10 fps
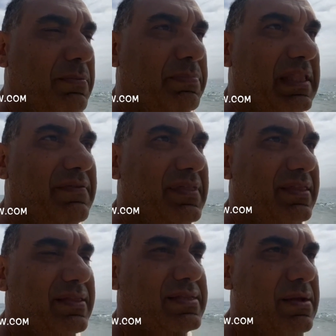belief
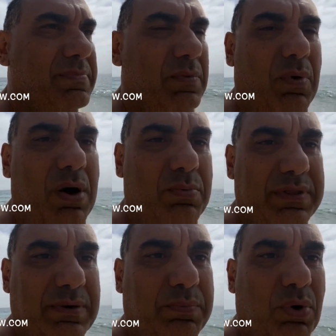that something wrong
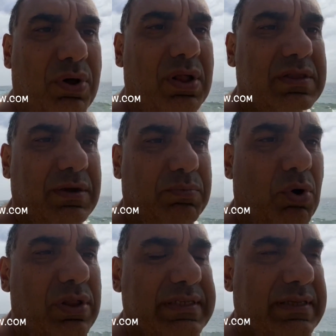with the world
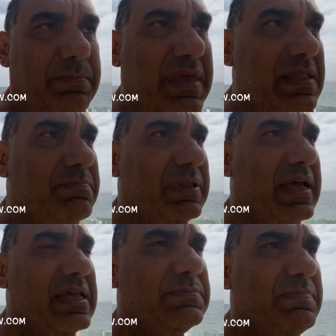is a mean
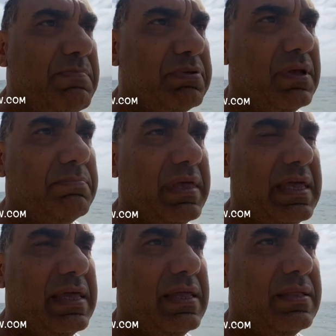place, people are
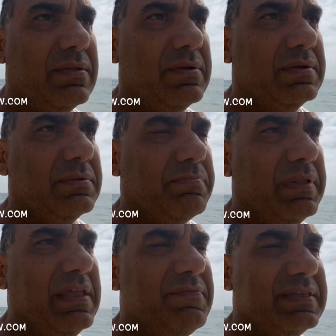mean,
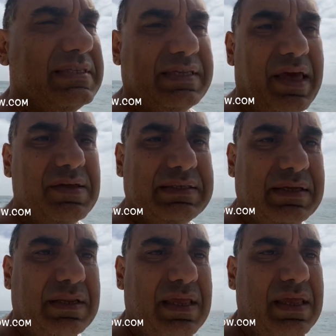belief in
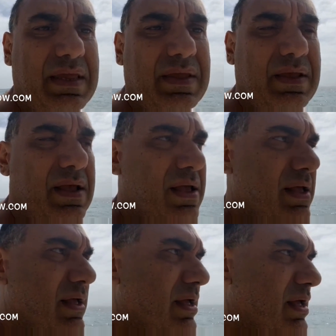scarcity,
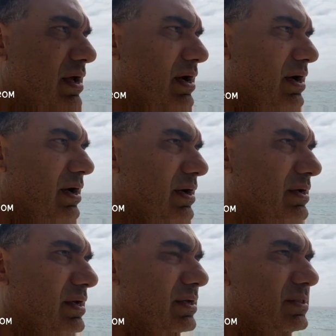
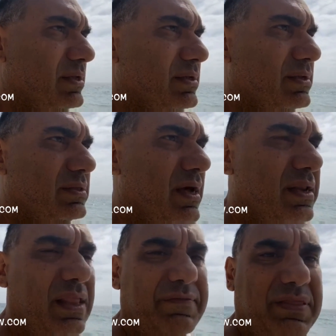
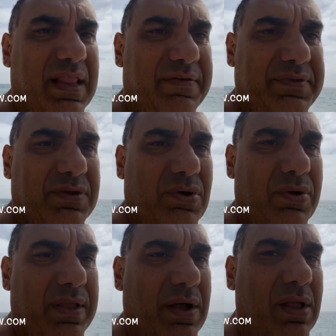not enough love to
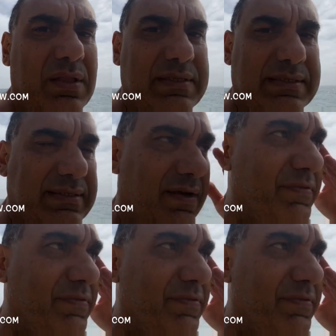go around, all of this stuff